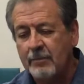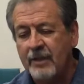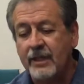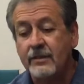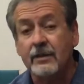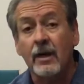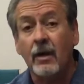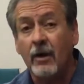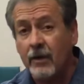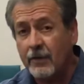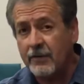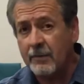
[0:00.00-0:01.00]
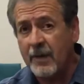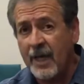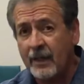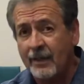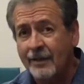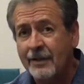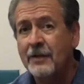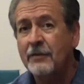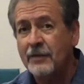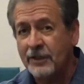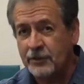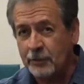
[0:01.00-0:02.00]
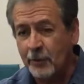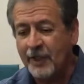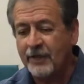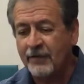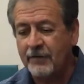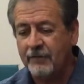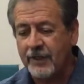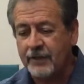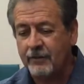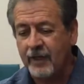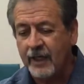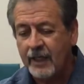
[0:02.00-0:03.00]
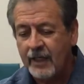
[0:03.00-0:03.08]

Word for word: because the harder the battle, the sweeter the victory.